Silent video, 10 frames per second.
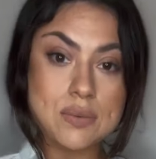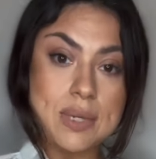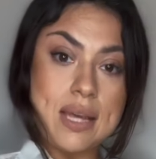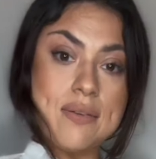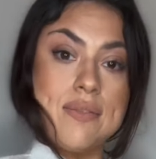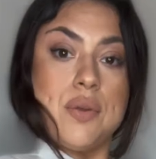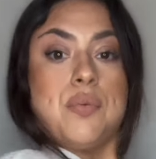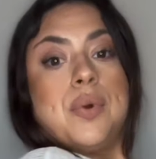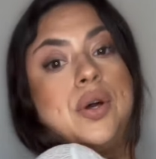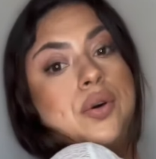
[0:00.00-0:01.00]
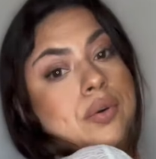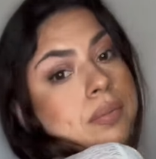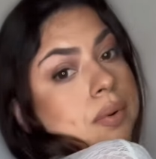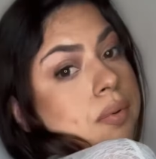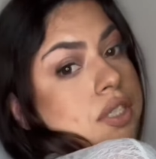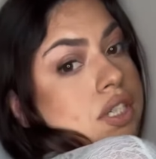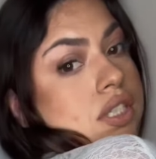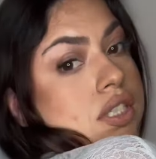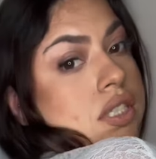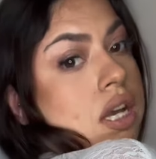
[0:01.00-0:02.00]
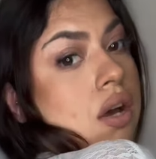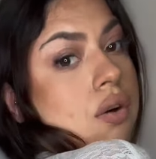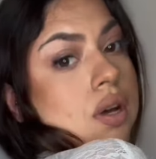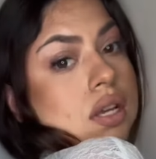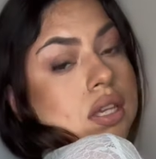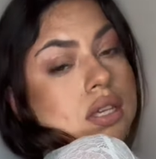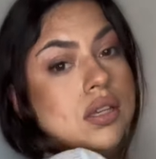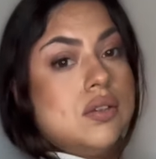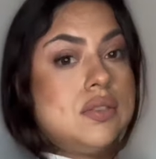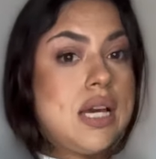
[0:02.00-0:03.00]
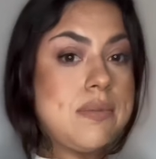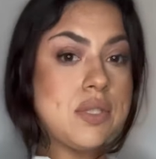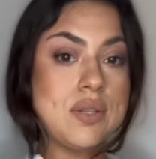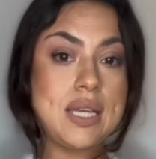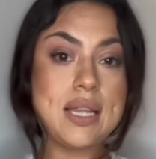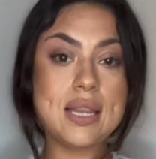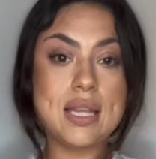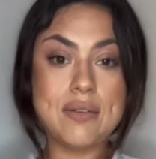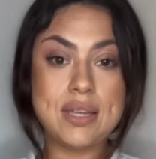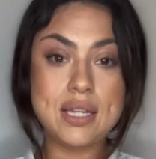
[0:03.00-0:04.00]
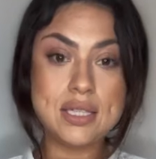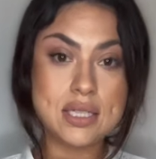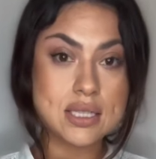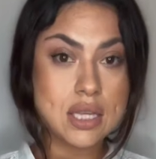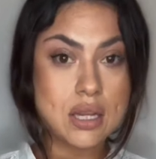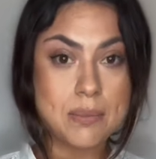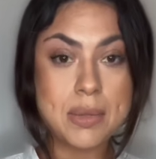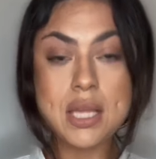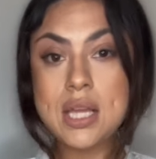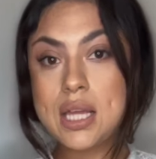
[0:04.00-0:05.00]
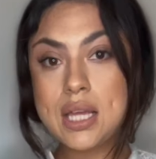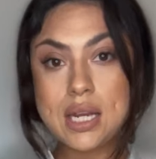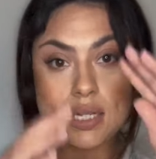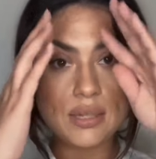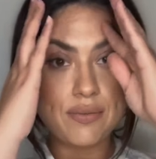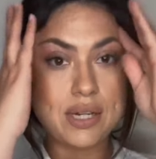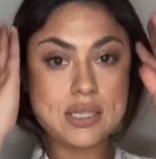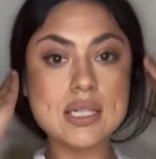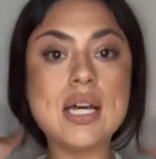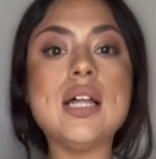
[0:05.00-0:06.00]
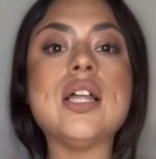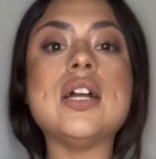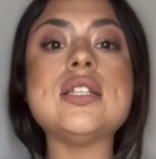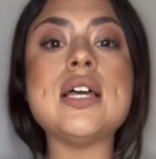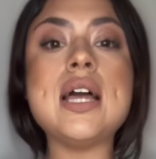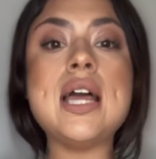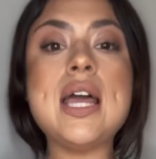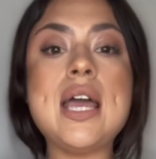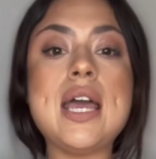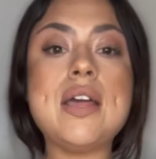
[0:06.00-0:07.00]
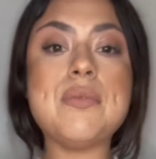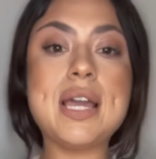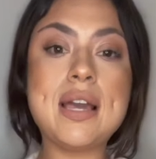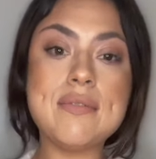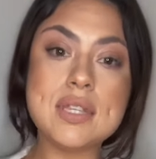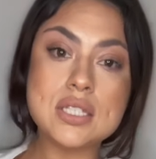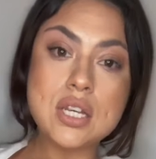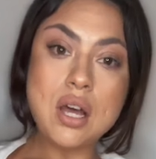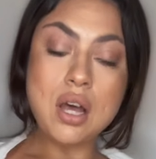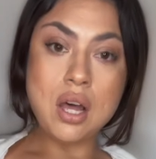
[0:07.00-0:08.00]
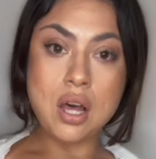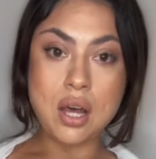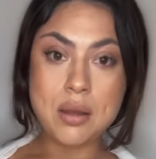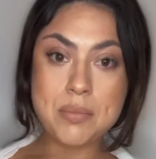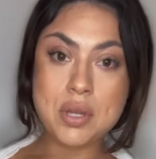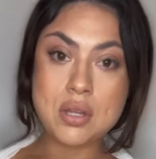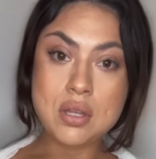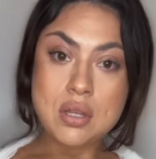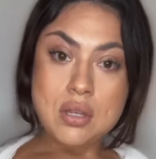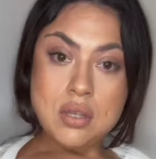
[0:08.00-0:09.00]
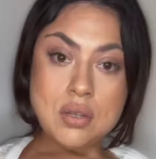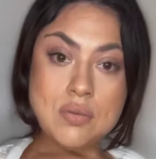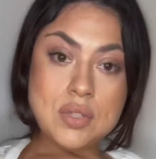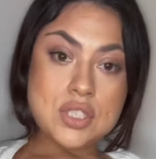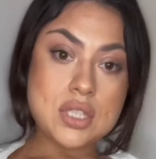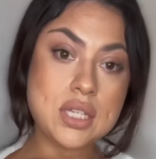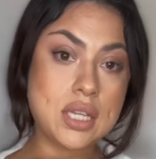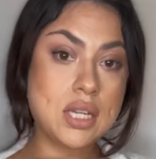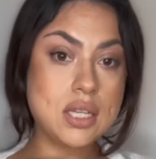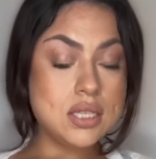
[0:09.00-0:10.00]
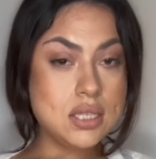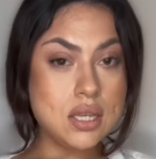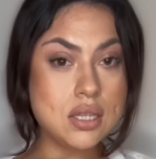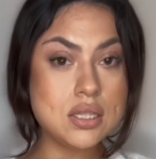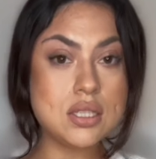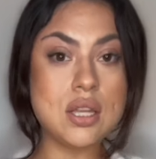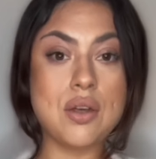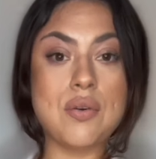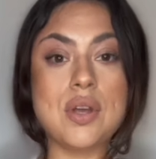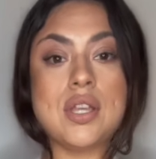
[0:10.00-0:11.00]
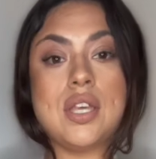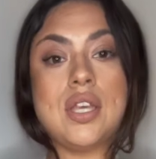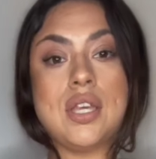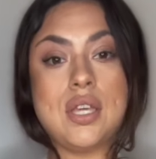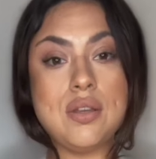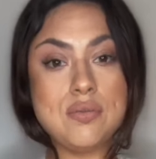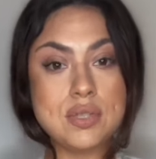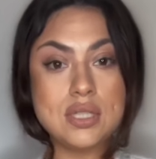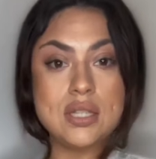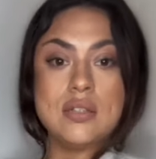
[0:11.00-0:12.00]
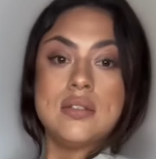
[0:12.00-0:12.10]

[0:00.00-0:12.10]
we have the robe, which is so cute. Absolutely love it. It does come in different colors. And we have the top, which again is so cute.